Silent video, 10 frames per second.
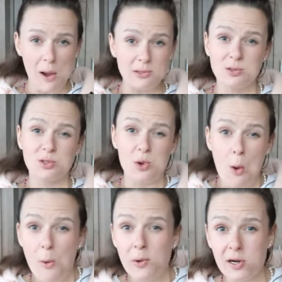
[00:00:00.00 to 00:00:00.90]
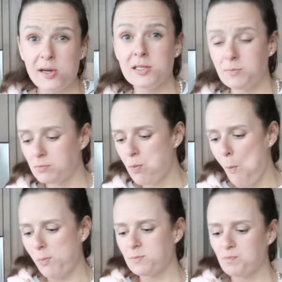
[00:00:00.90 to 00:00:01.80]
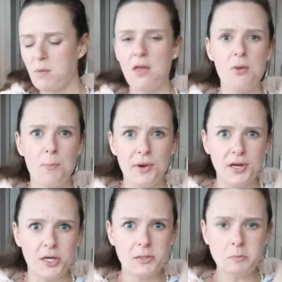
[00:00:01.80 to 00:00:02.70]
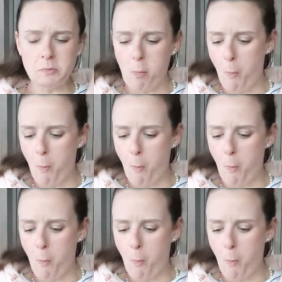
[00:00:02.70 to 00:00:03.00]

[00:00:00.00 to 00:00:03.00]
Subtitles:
It's so good. And the beer,